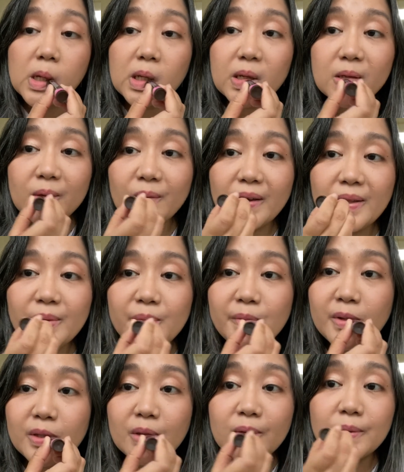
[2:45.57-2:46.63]
It's quite
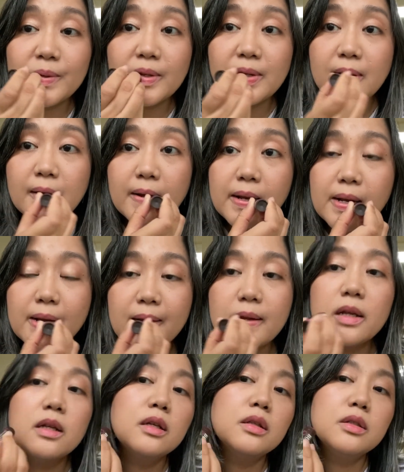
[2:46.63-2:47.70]
cool toned.
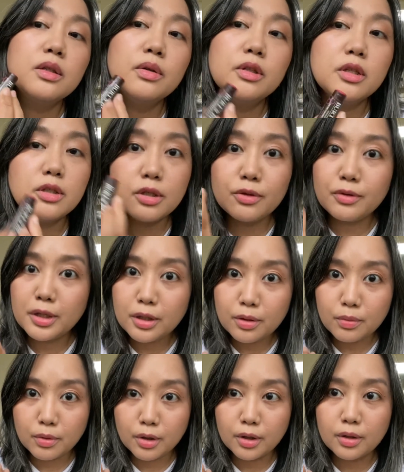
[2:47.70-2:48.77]
So it doesn't really
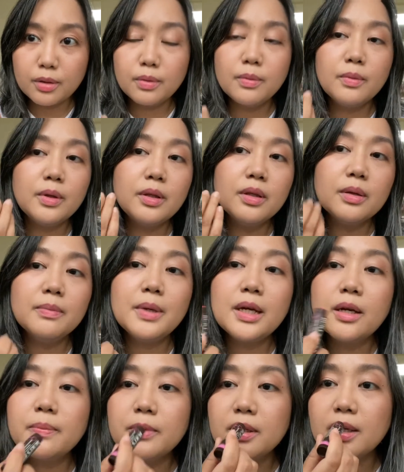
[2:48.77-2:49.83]
work with the
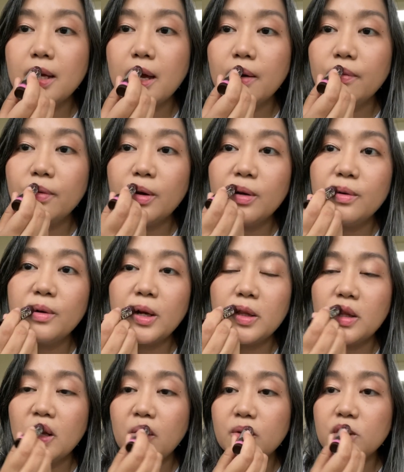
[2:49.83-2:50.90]
makeup that I have on right
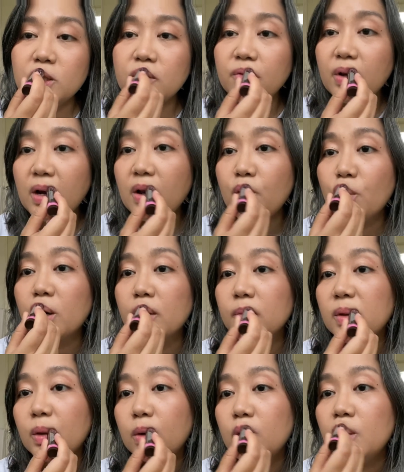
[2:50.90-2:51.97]
now, which is very warm
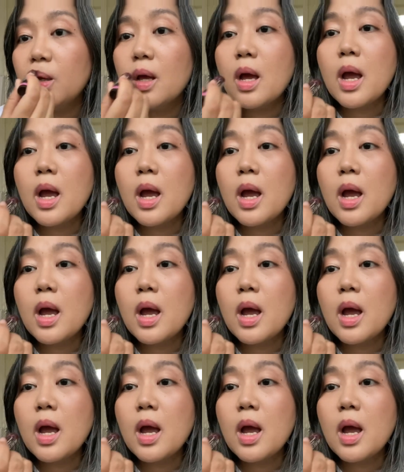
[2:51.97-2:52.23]
toned.